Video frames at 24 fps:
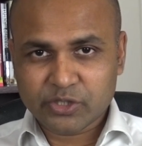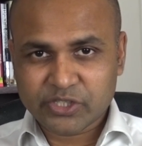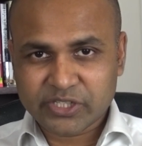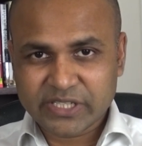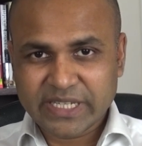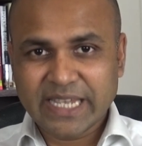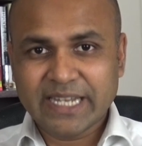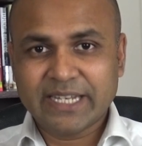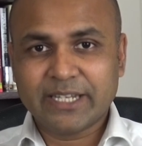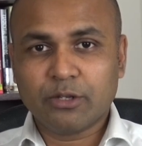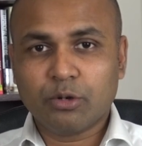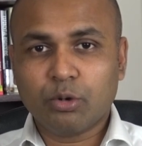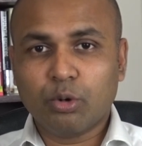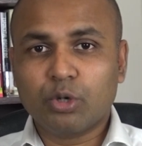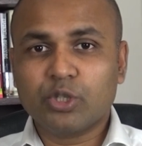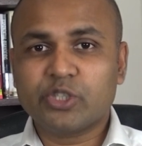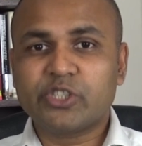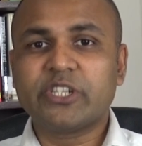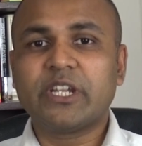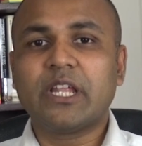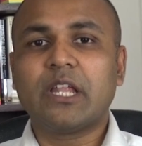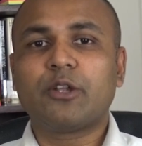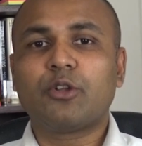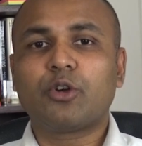send your
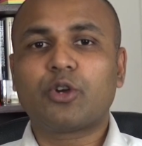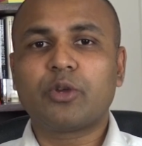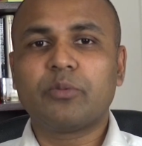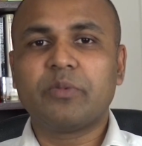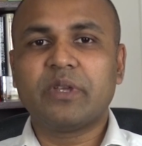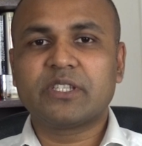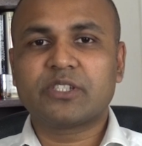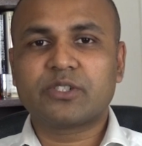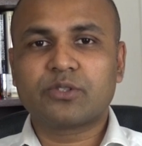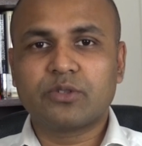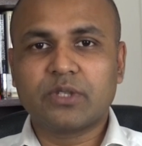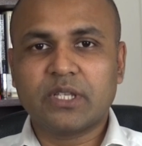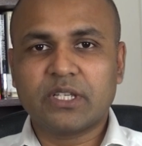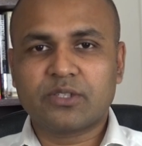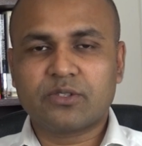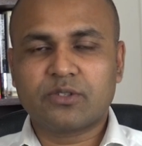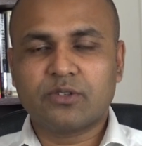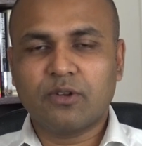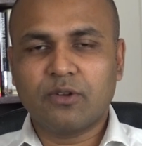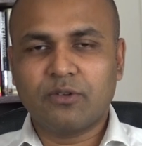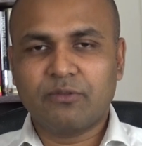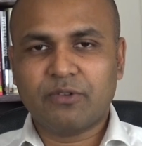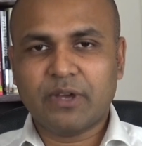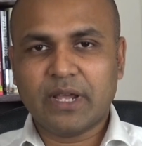original documents to the
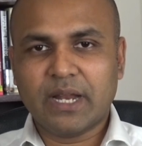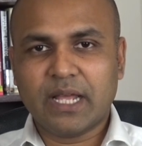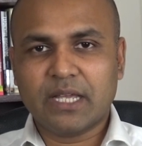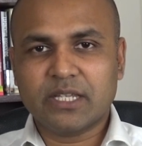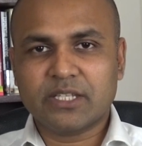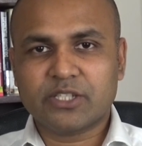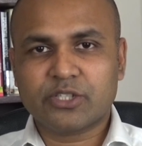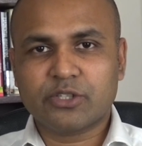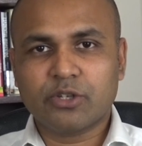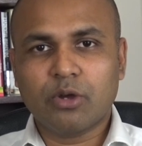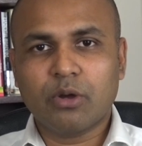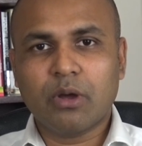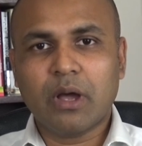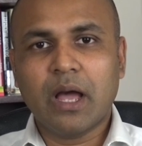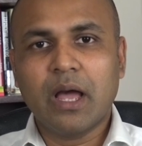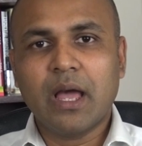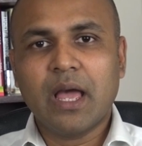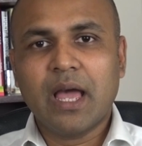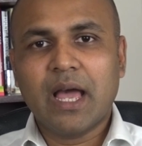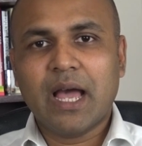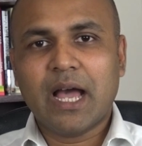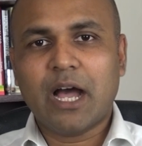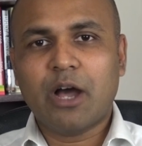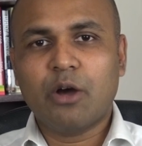student finance. So
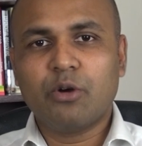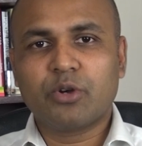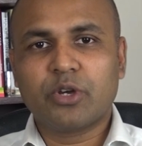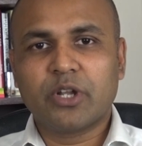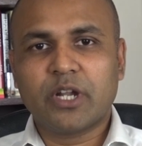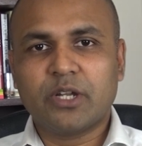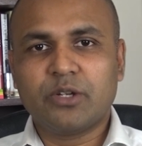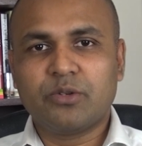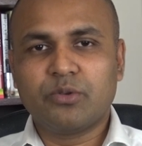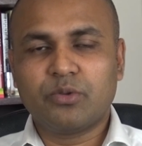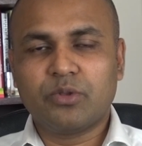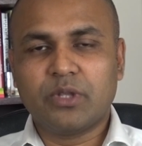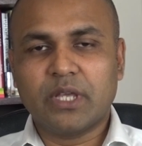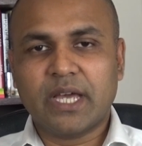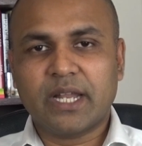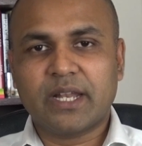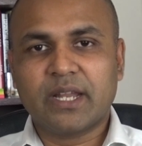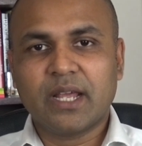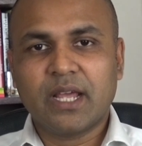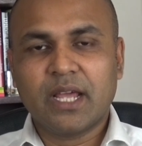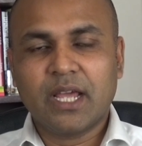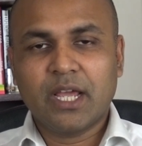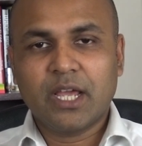how are you gonna do that?